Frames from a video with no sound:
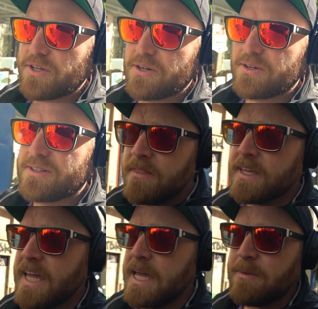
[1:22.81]
So, the
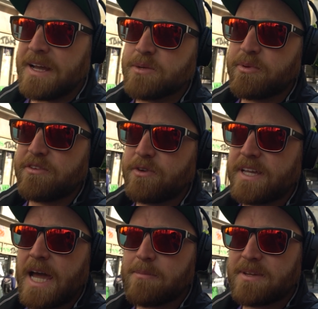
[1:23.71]
game, as a brief
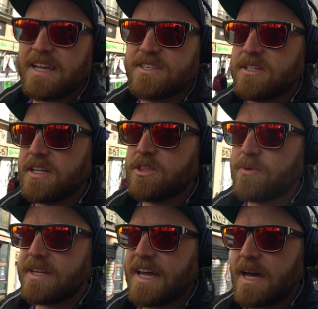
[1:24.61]
recap in case you need the
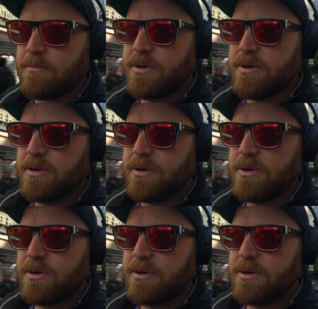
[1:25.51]
recap,